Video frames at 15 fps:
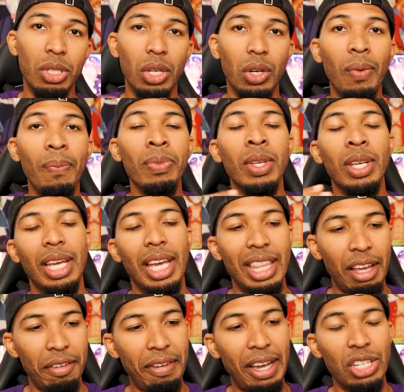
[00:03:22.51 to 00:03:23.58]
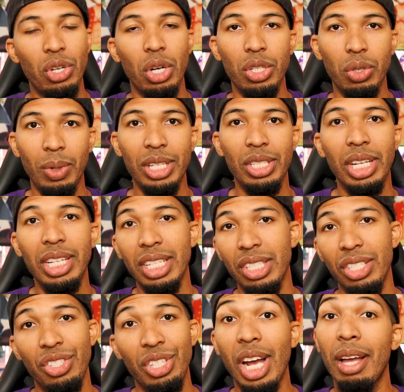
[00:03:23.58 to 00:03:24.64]
So in that fast charging range, it
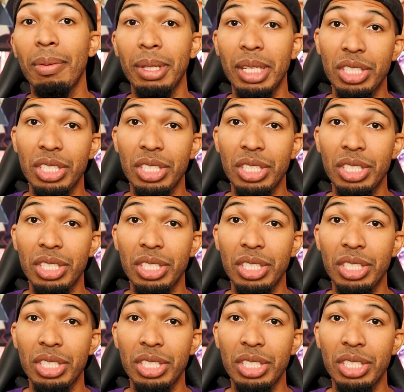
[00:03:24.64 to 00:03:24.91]
does its job.